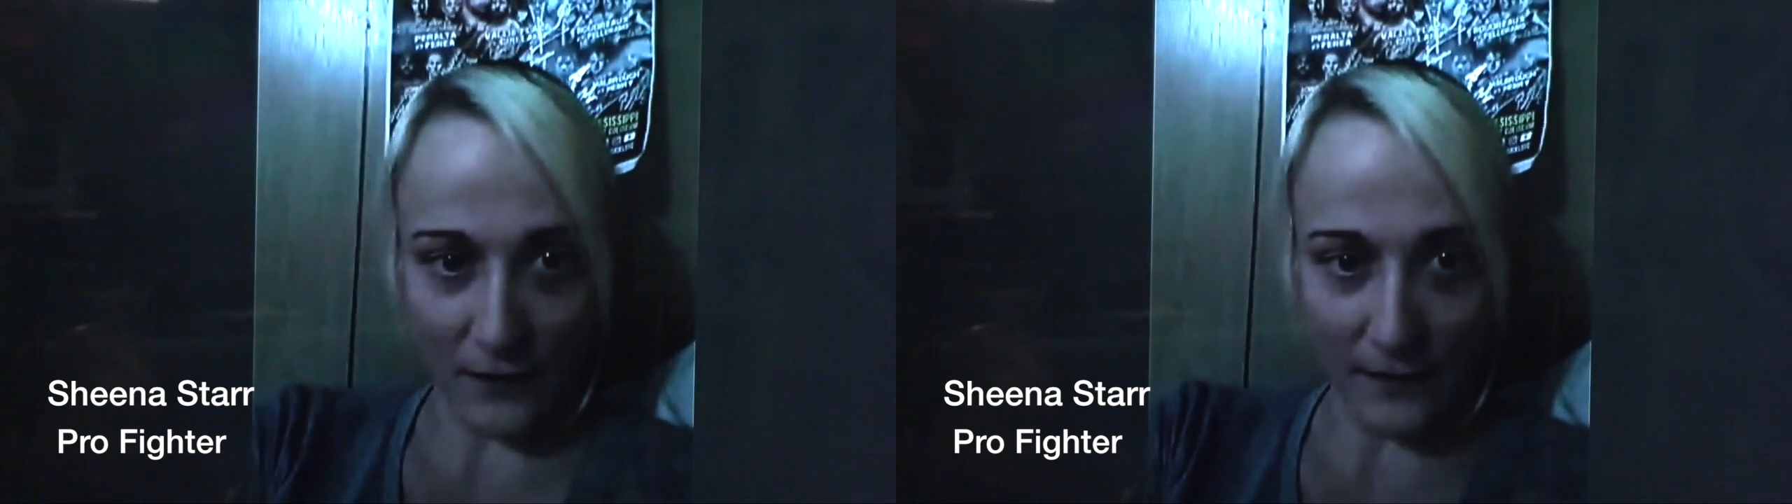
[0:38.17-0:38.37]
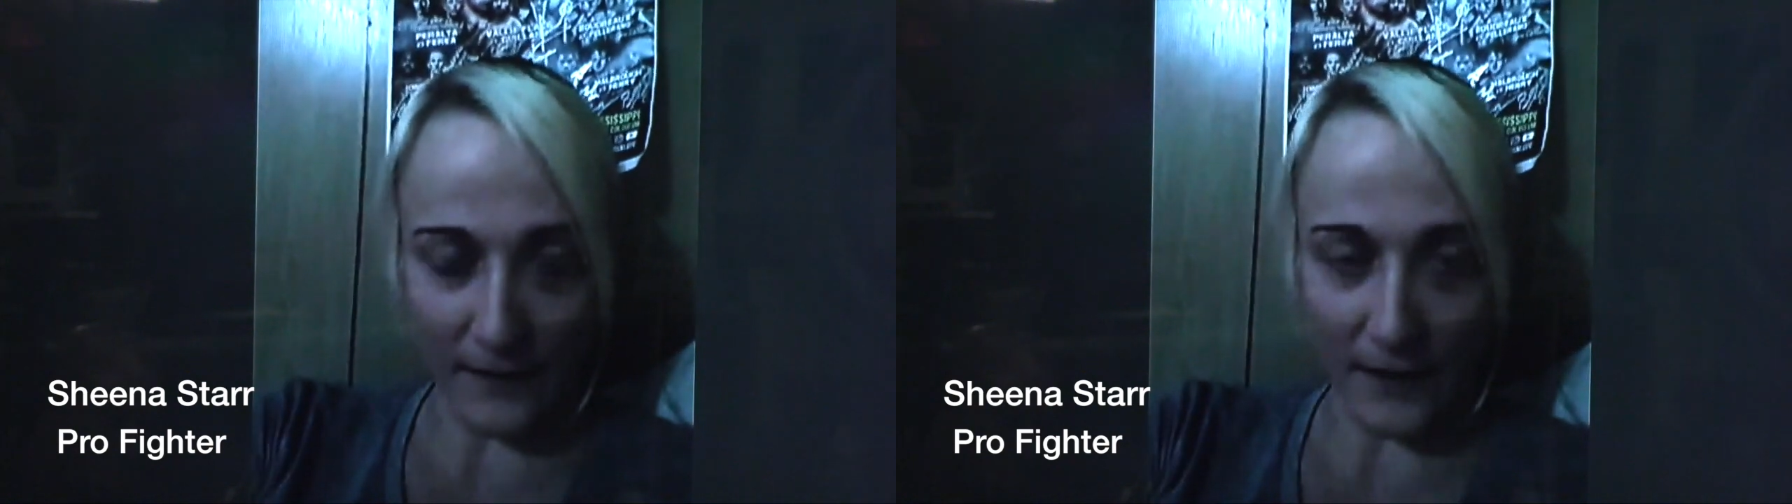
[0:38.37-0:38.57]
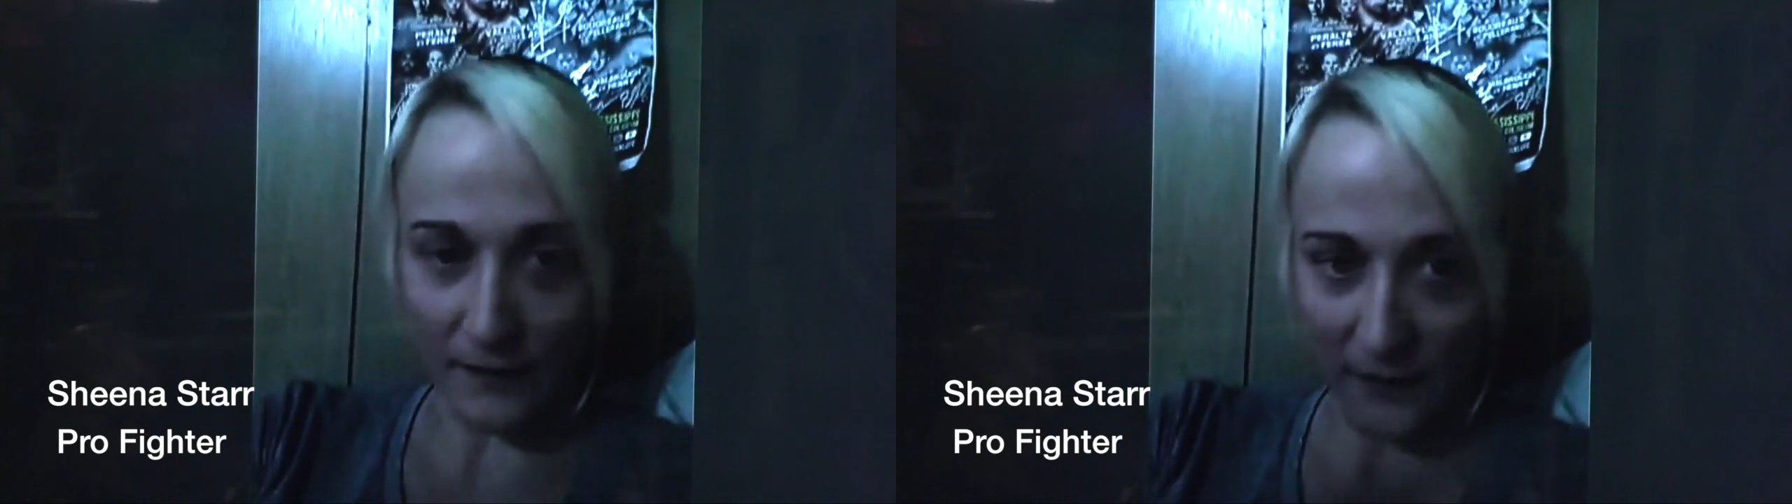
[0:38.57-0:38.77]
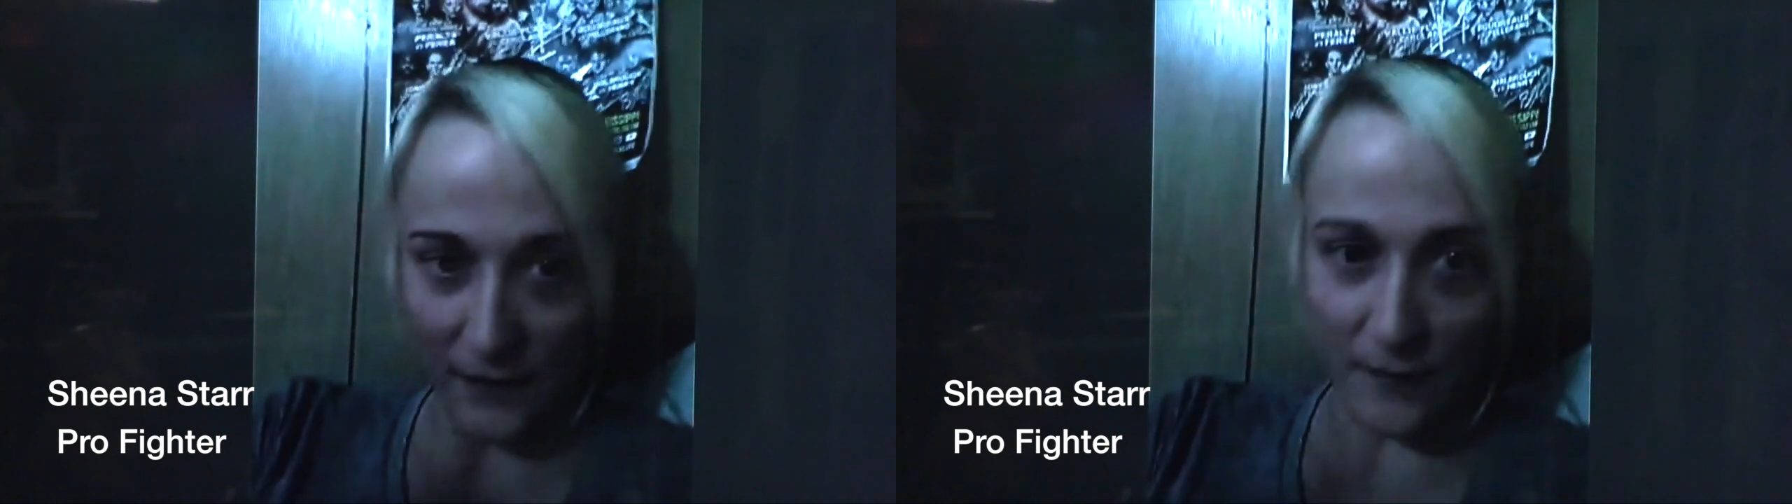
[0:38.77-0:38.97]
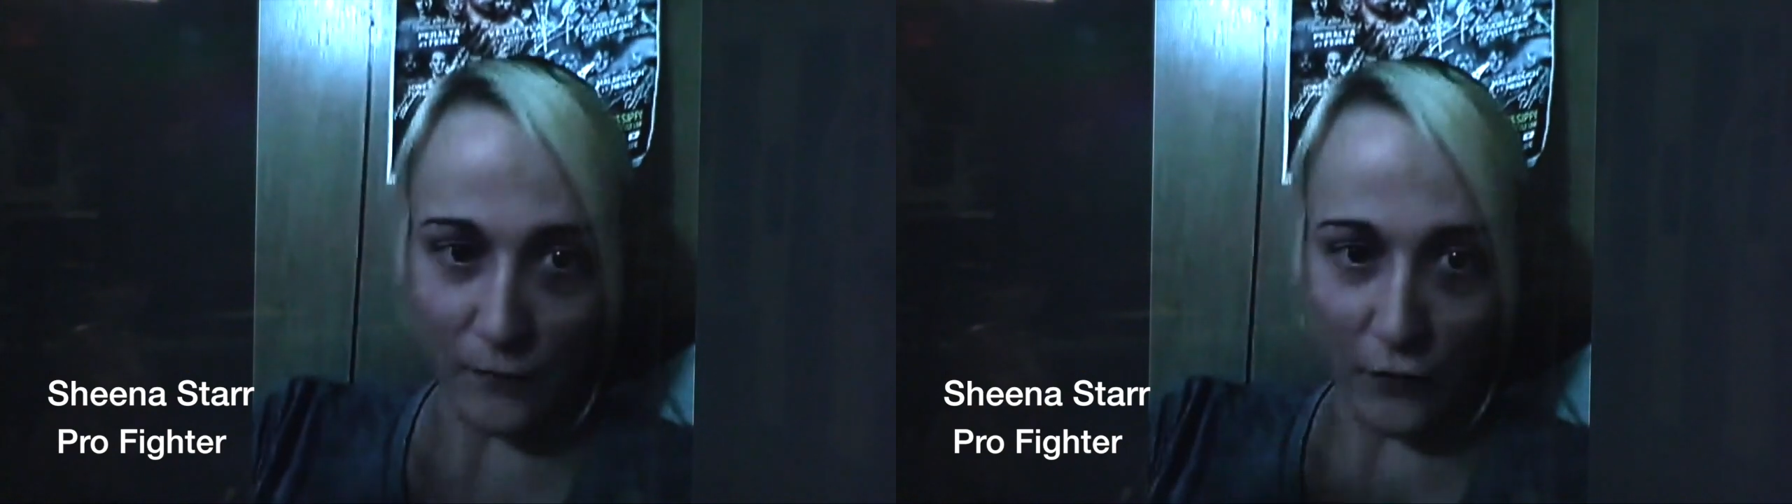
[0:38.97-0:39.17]
and then it
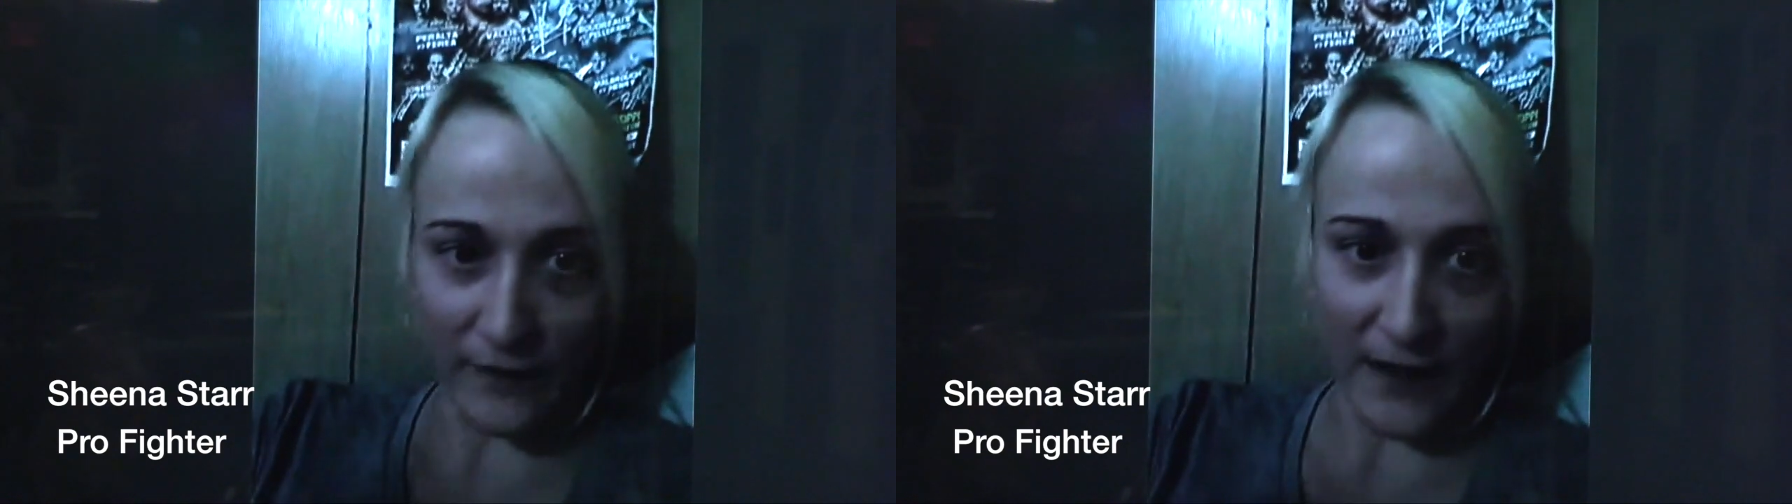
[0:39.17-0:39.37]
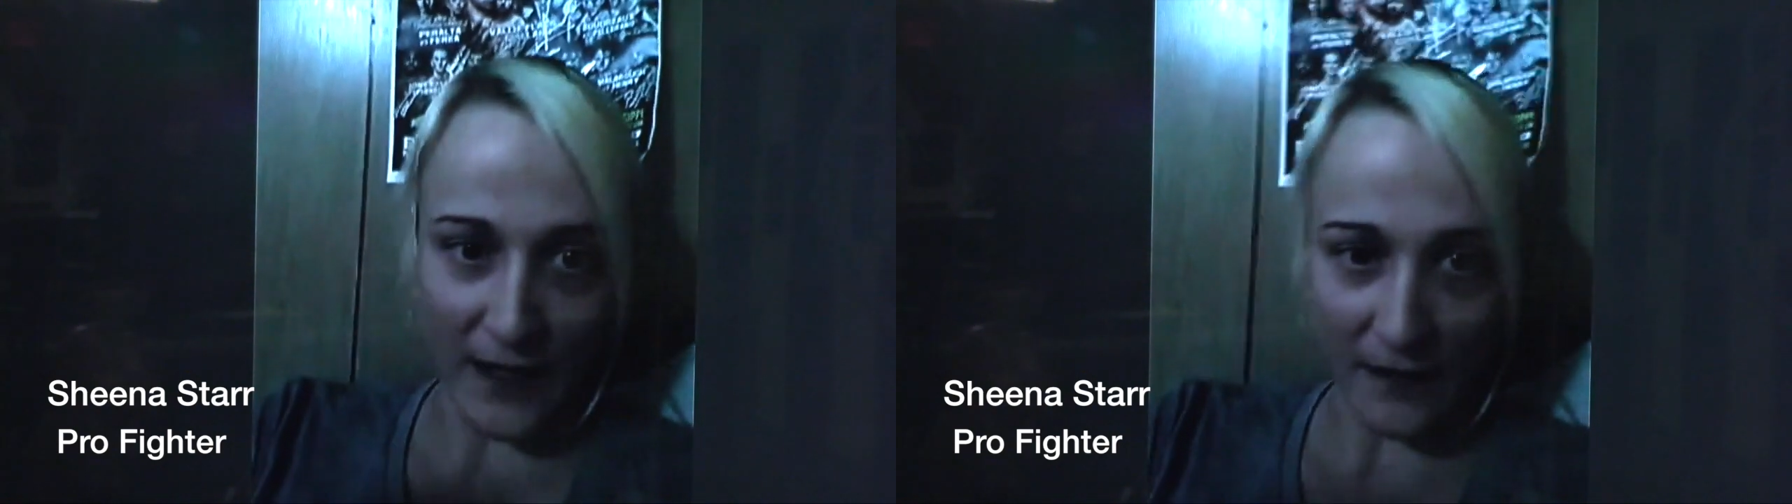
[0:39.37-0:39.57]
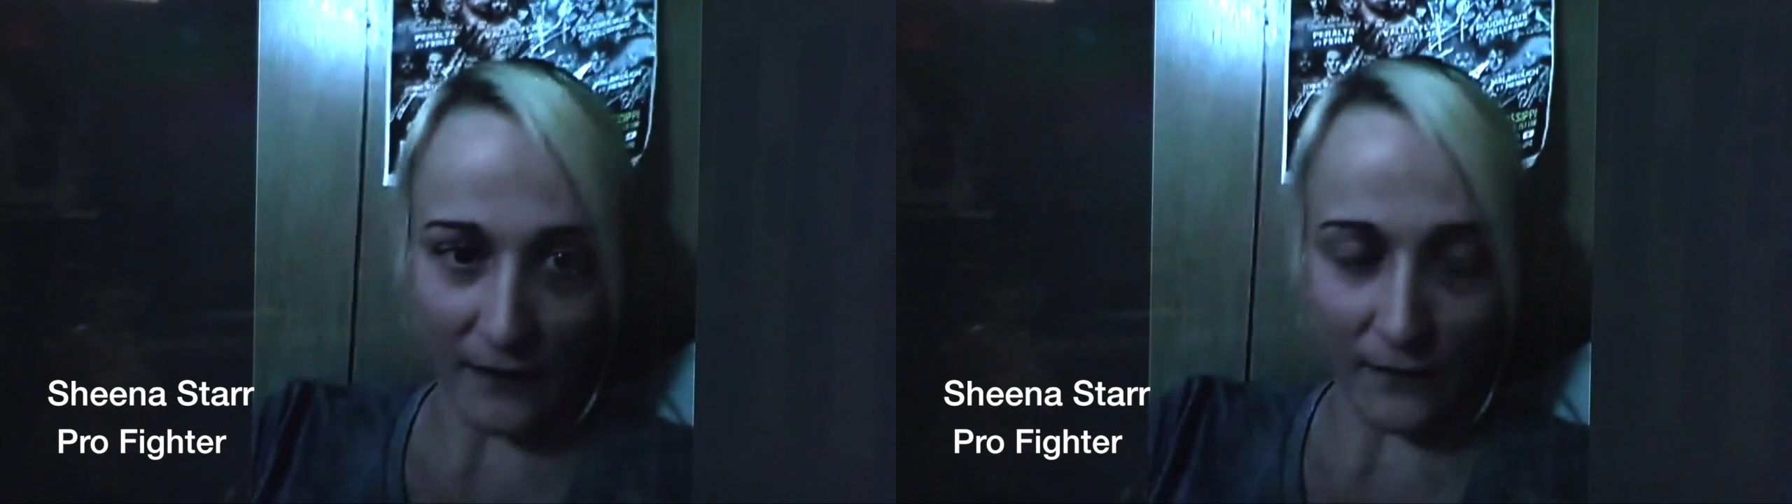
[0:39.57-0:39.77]
started moving on,